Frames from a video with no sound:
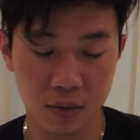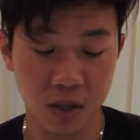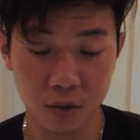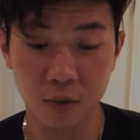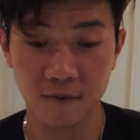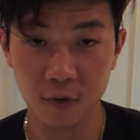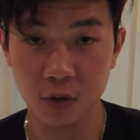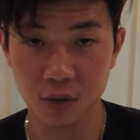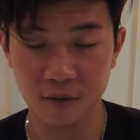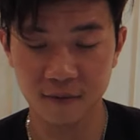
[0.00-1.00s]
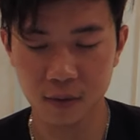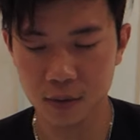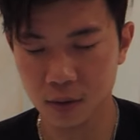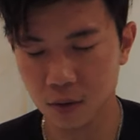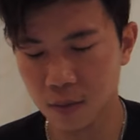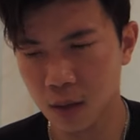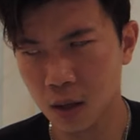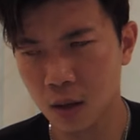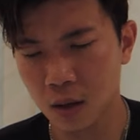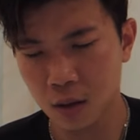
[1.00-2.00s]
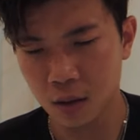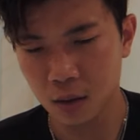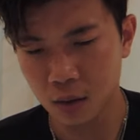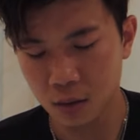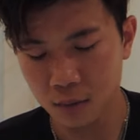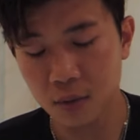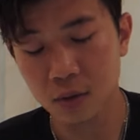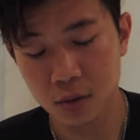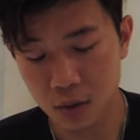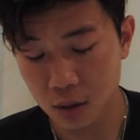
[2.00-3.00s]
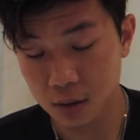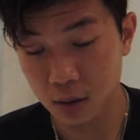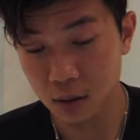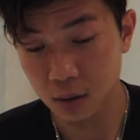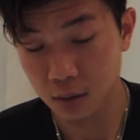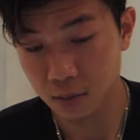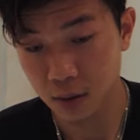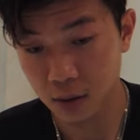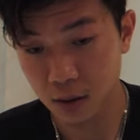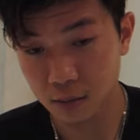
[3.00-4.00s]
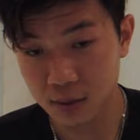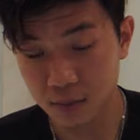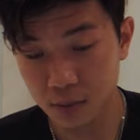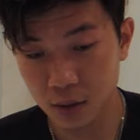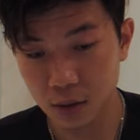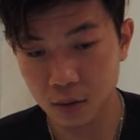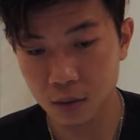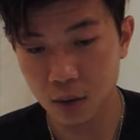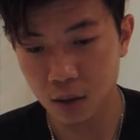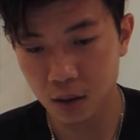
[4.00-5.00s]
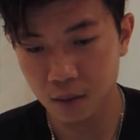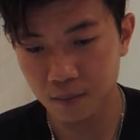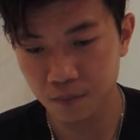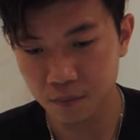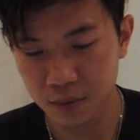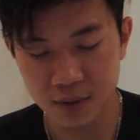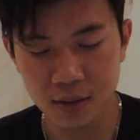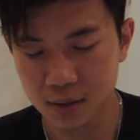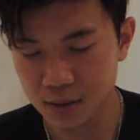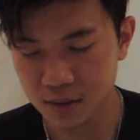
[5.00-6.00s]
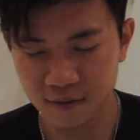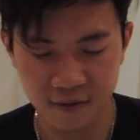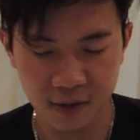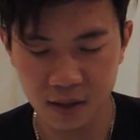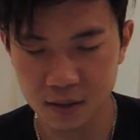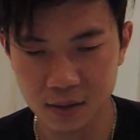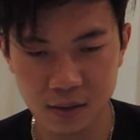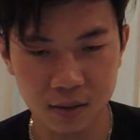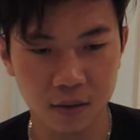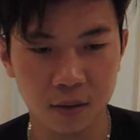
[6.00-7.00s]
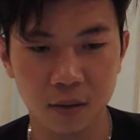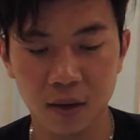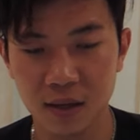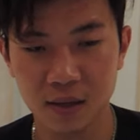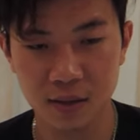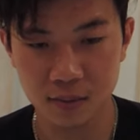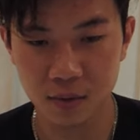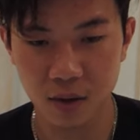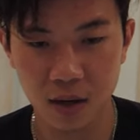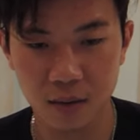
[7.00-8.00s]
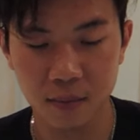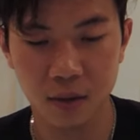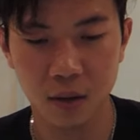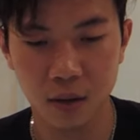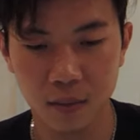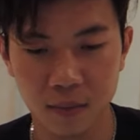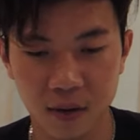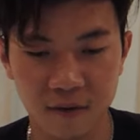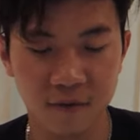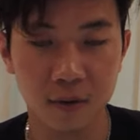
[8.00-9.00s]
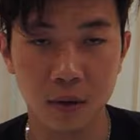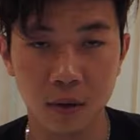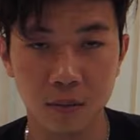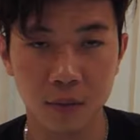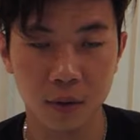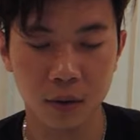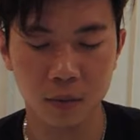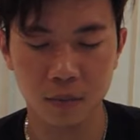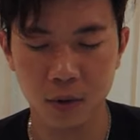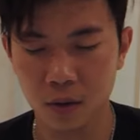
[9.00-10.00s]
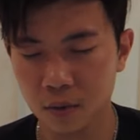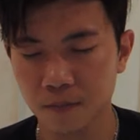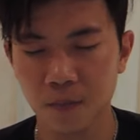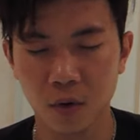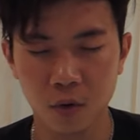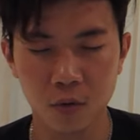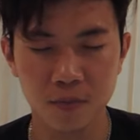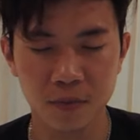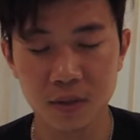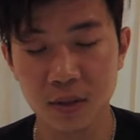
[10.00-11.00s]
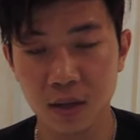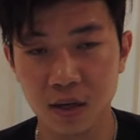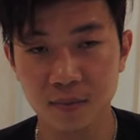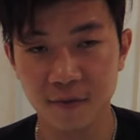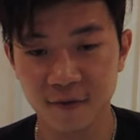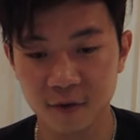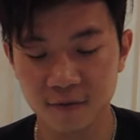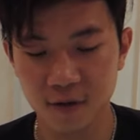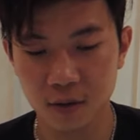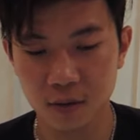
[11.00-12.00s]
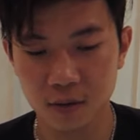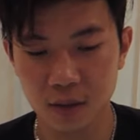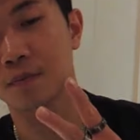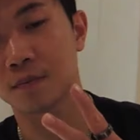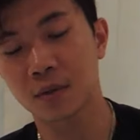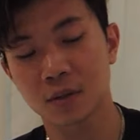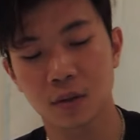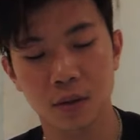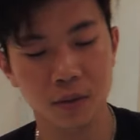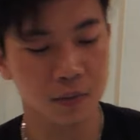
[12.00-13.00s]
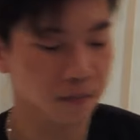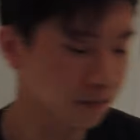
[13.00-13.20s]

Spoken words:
genuine version of it. So let me know what your thoughts are in the comments below. Please, if you can, still like and subscribe and everything. But you know, hope to see you guys in my future videos. Peace out, guys.